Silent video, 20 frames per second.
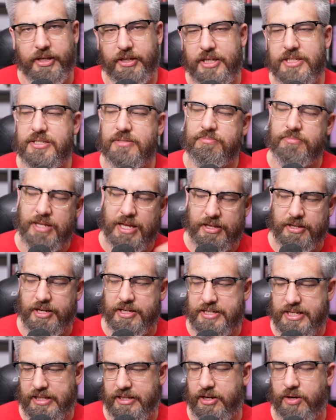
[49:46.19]
He's not
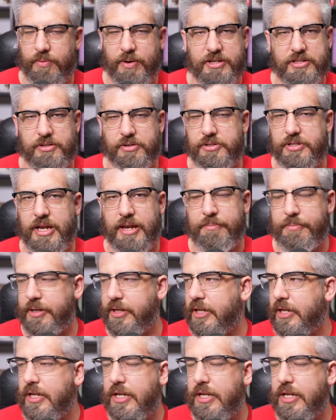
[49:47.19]
exactly a wrestler type, but